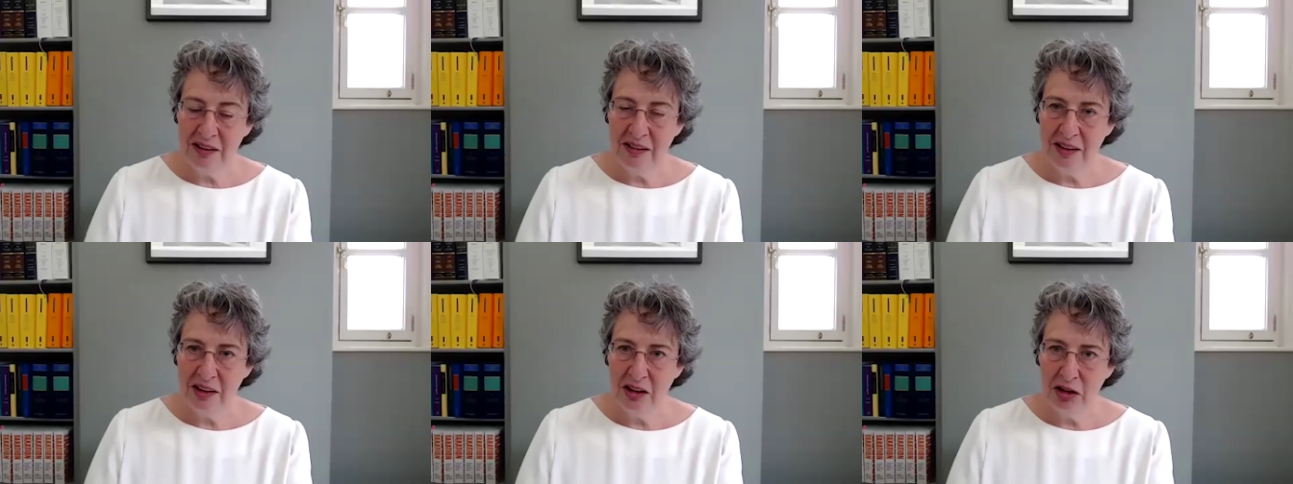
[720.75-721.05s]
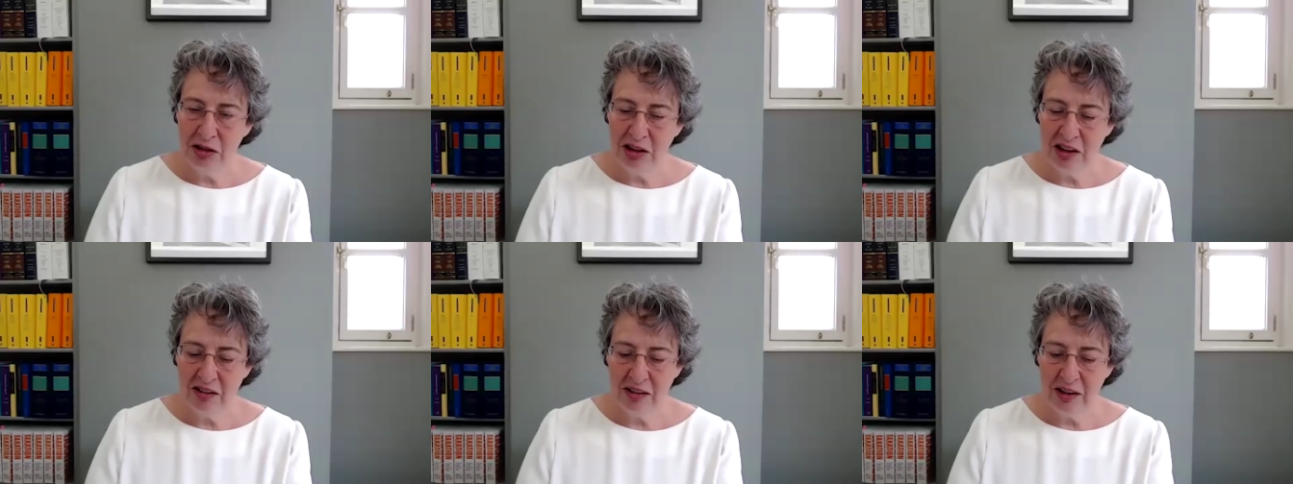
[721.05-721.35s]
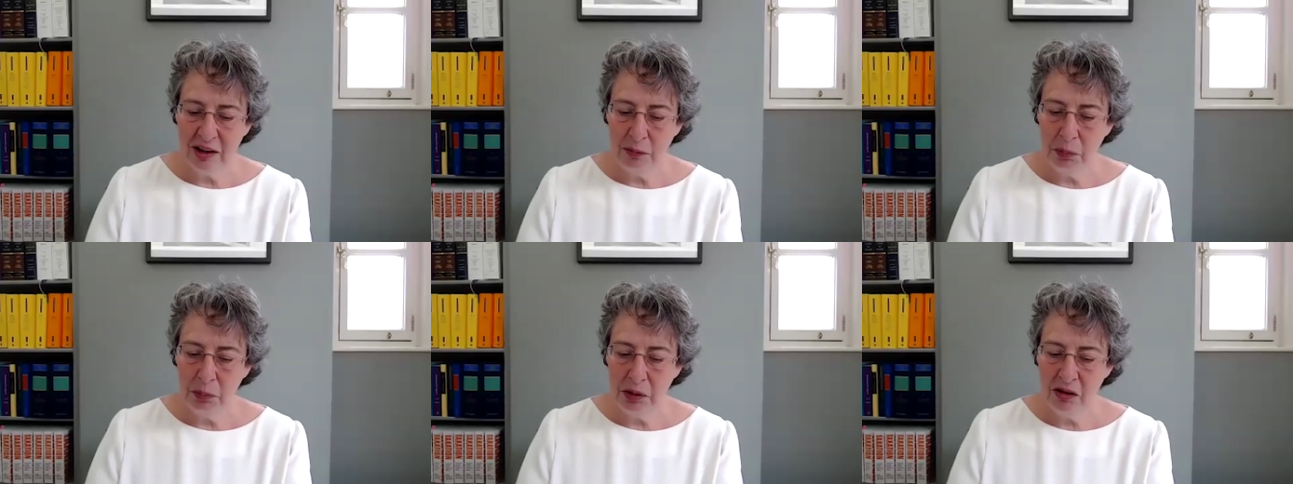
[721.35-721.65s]
is
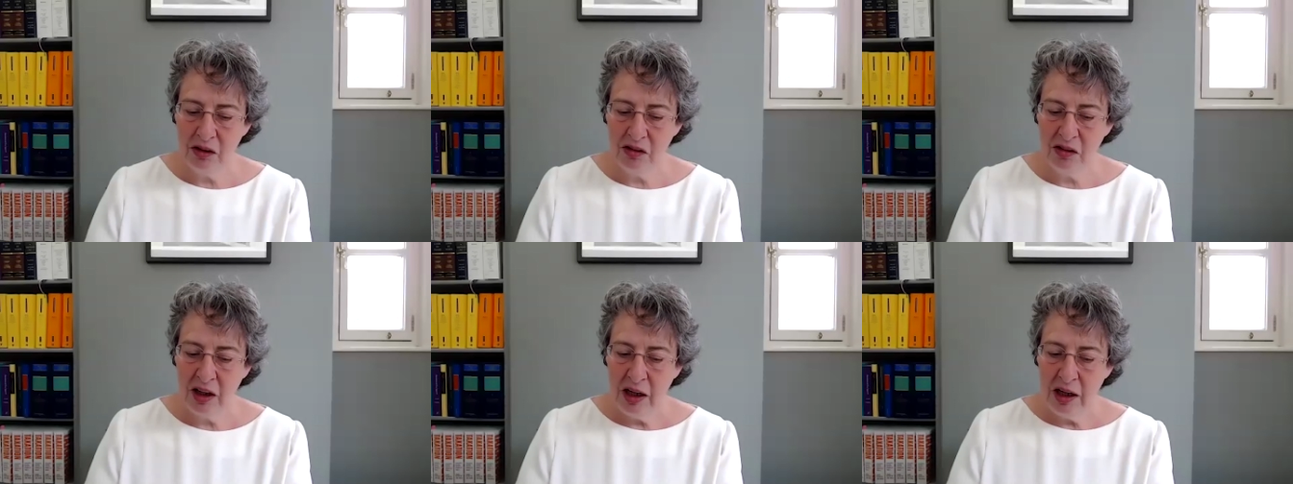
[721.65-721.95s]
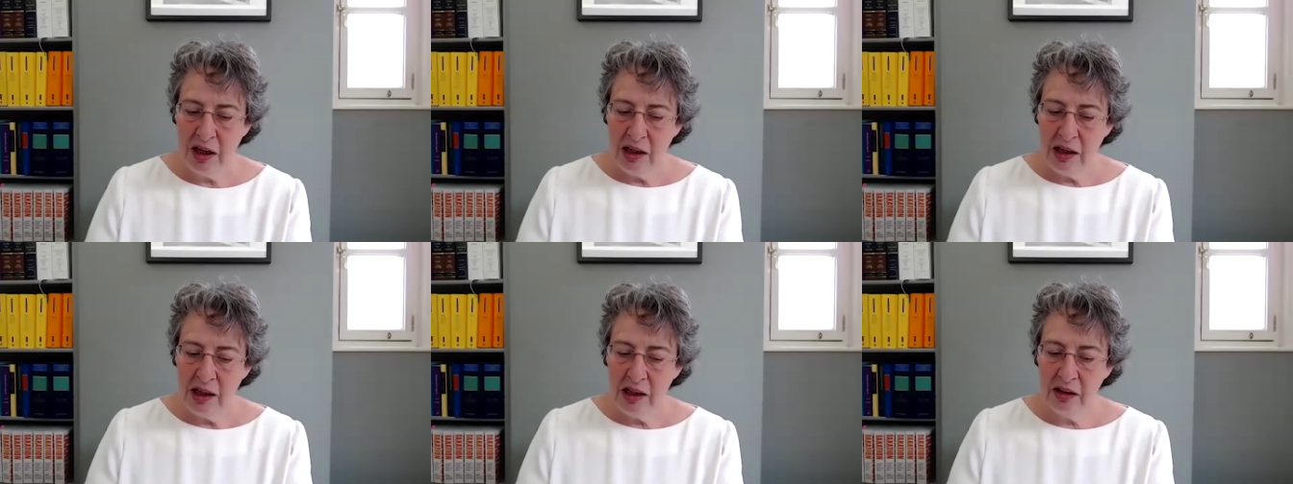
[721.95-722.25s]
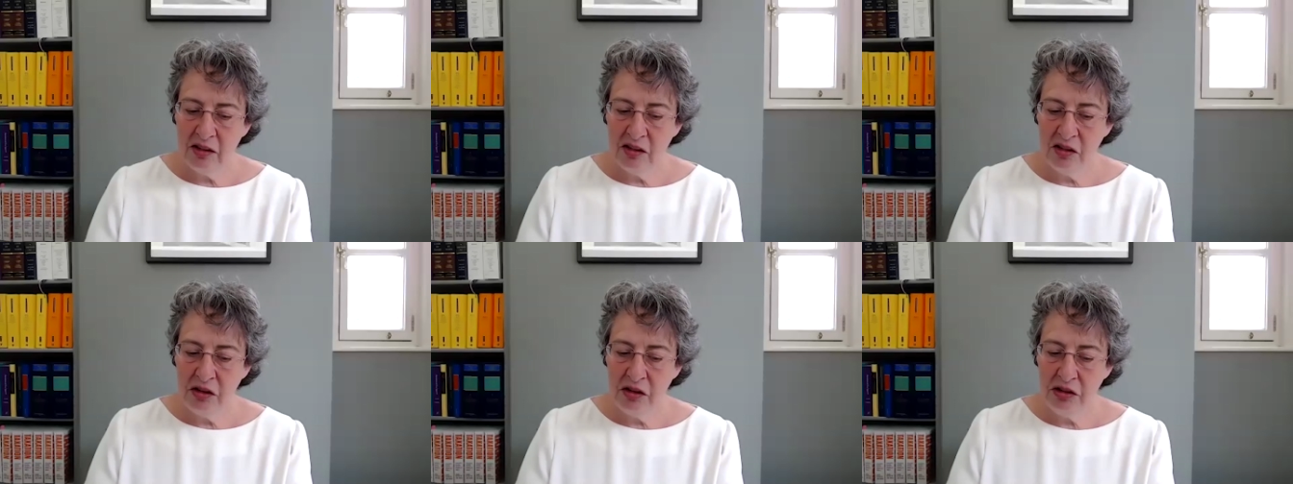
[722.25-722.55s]
interesting because
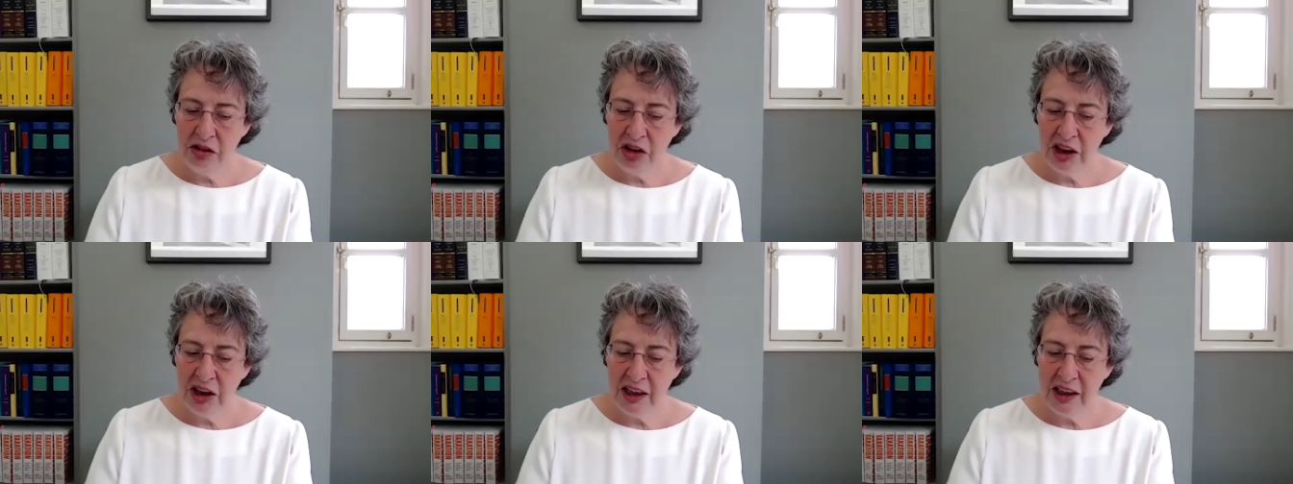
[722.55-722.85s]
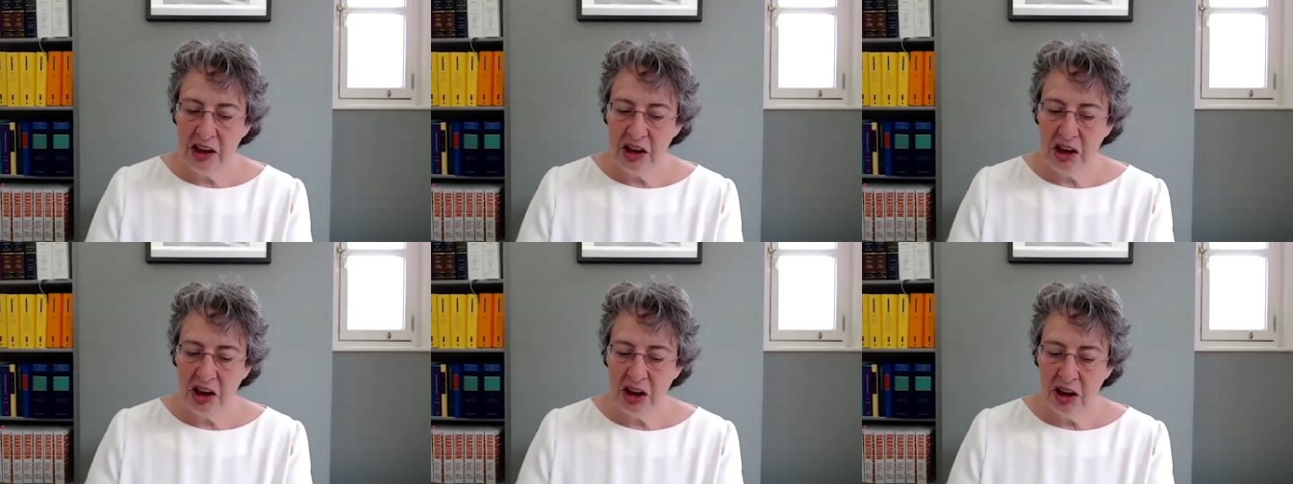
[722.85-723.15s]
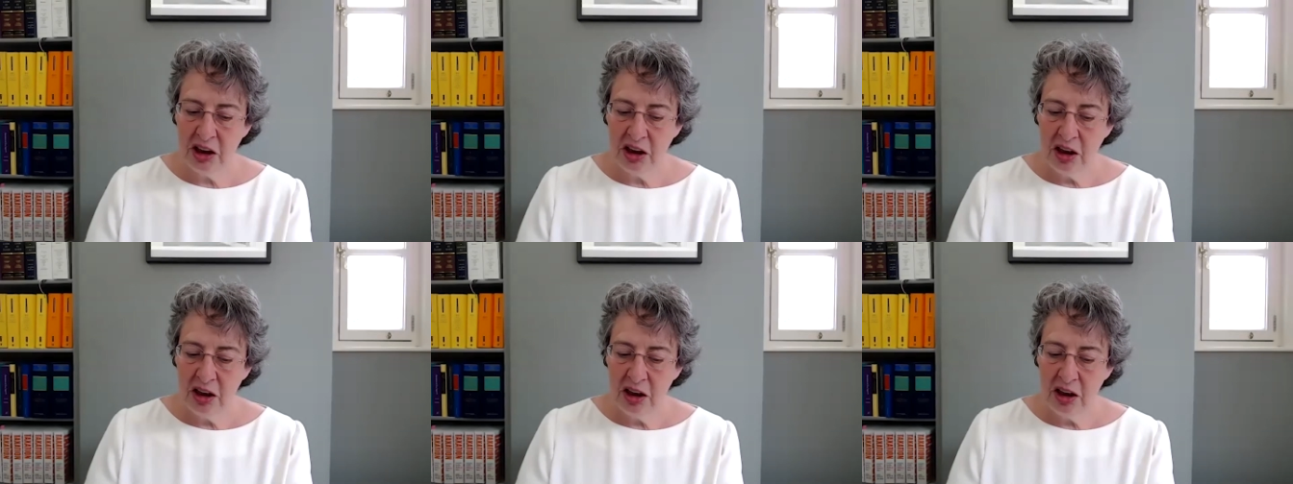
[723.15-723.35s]
to change